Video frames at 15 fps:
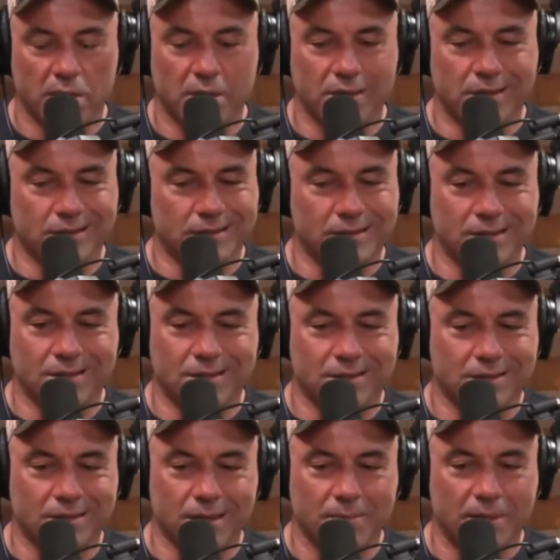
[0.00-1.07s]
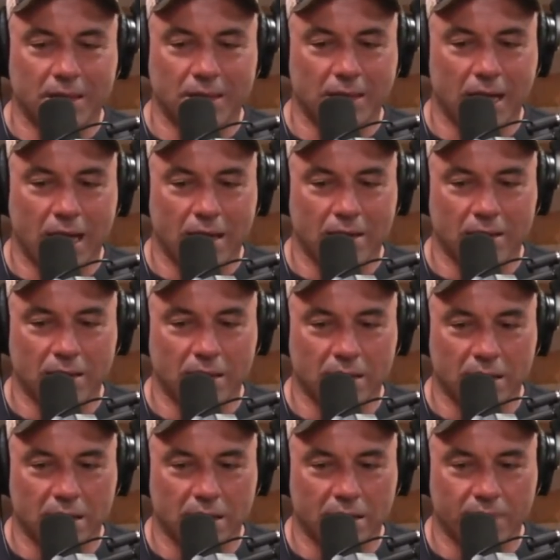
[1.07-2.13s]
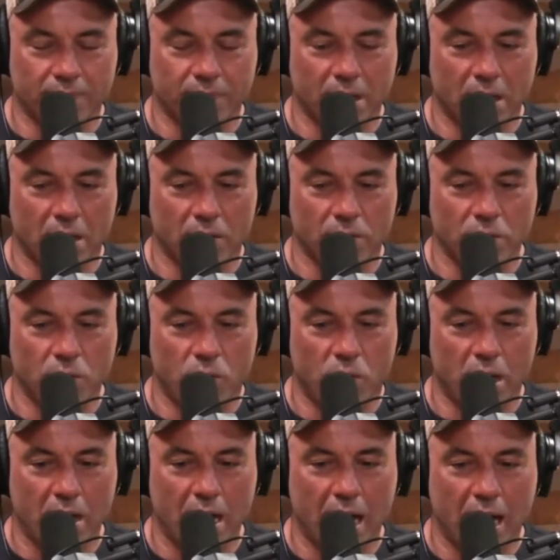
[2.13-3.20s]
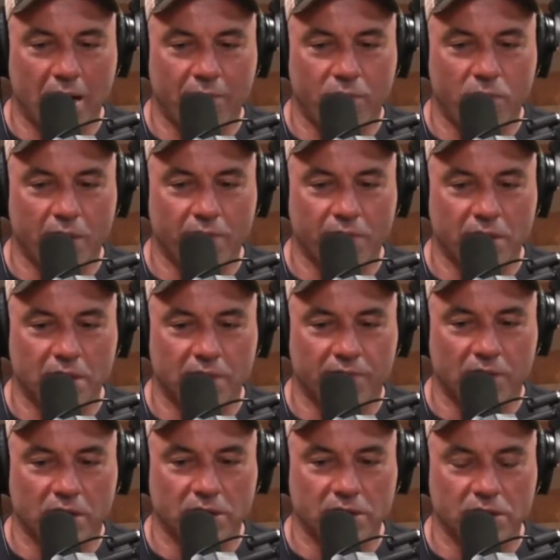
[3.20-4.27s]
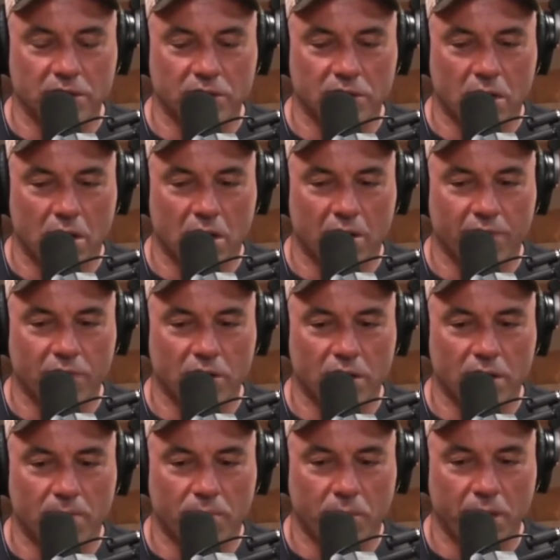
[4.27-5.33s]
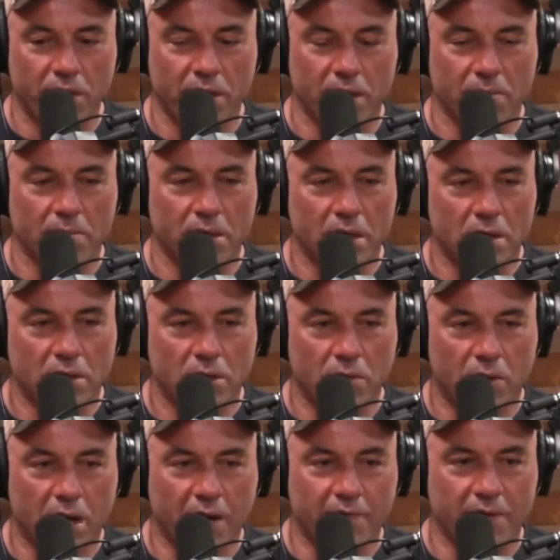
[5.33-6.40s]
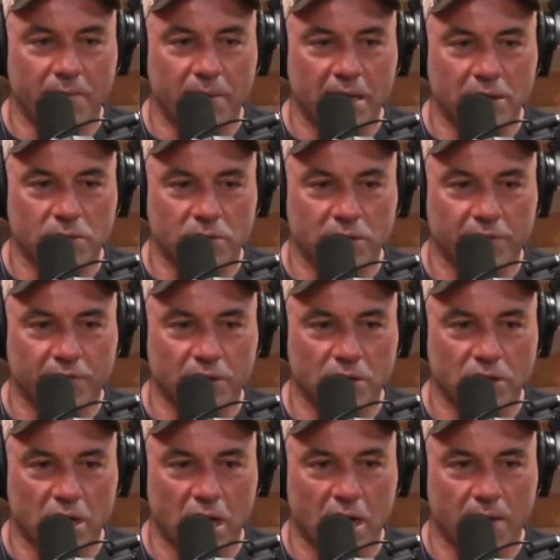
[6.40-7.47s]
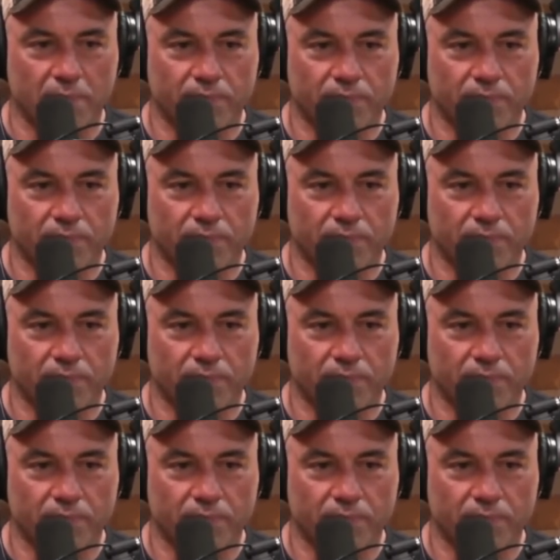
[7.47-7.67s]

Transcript: This is something that you want to have whoever these volunteers are. If you're going to appoint them, you want to have the best ones for the job.